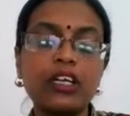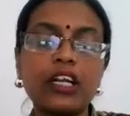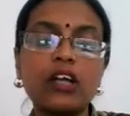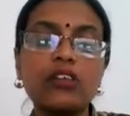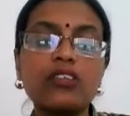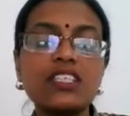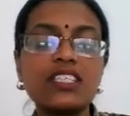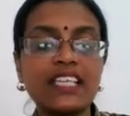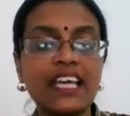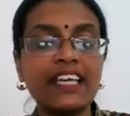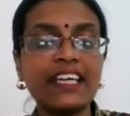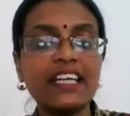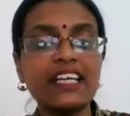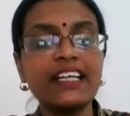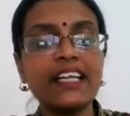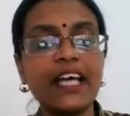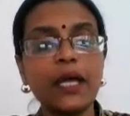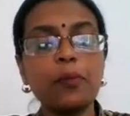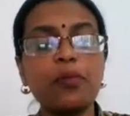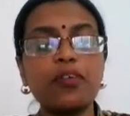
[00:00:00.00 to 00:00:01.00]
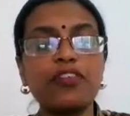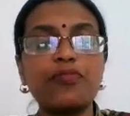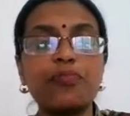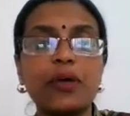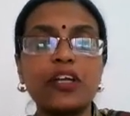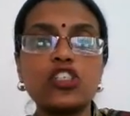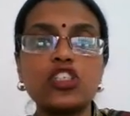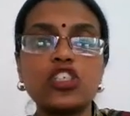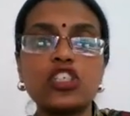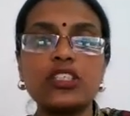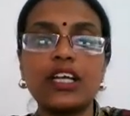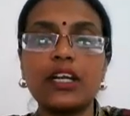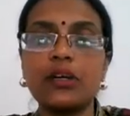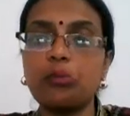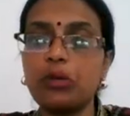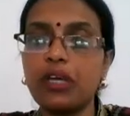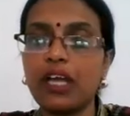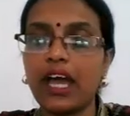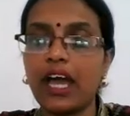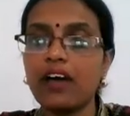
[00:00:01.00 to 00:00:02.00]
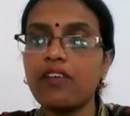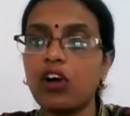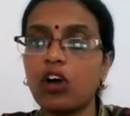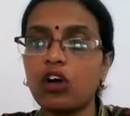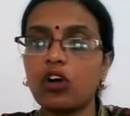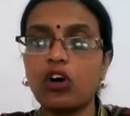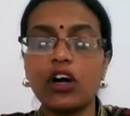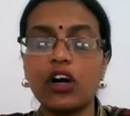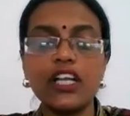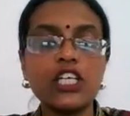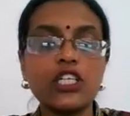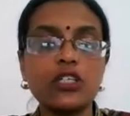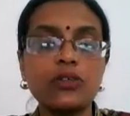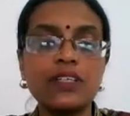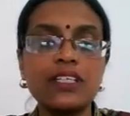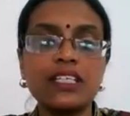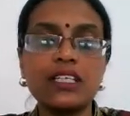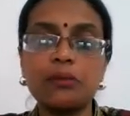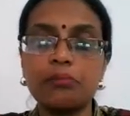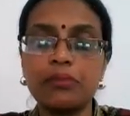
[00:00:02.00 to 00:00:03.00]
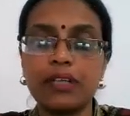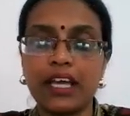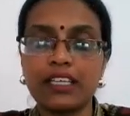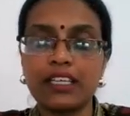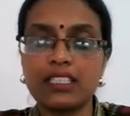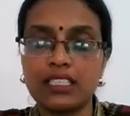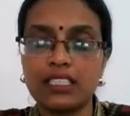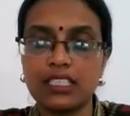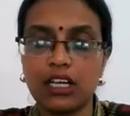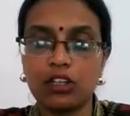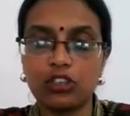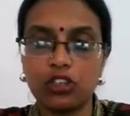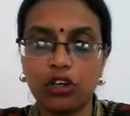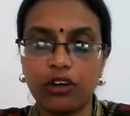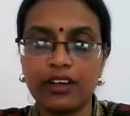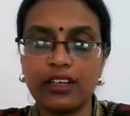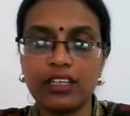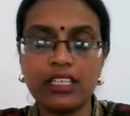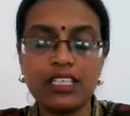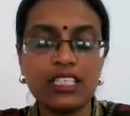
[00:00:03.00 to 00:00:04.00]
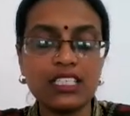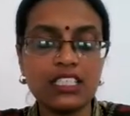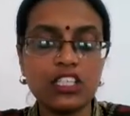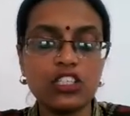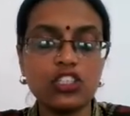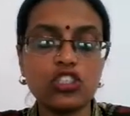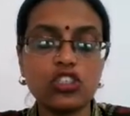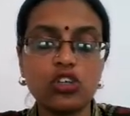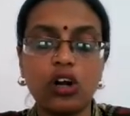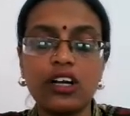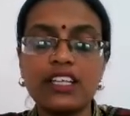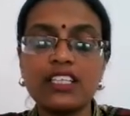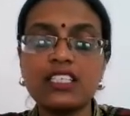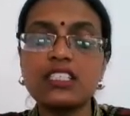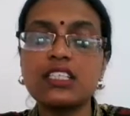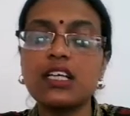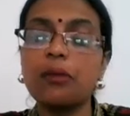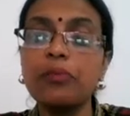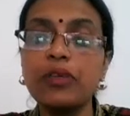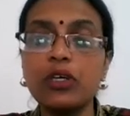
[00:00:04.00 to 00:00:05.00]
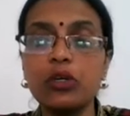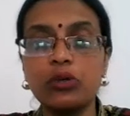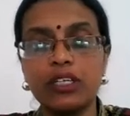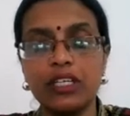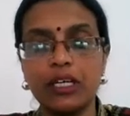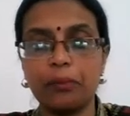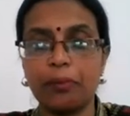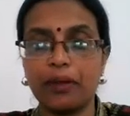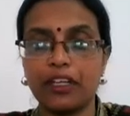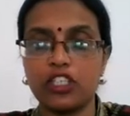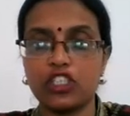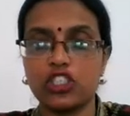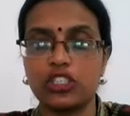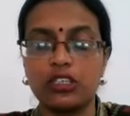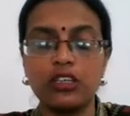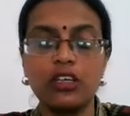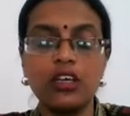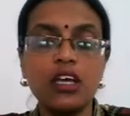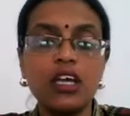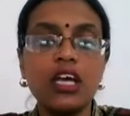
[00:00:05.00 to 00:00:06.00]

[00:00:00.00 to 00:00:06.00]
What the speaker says: Now, the second type of pension that we have according to income tax authorities is called as commuted pension.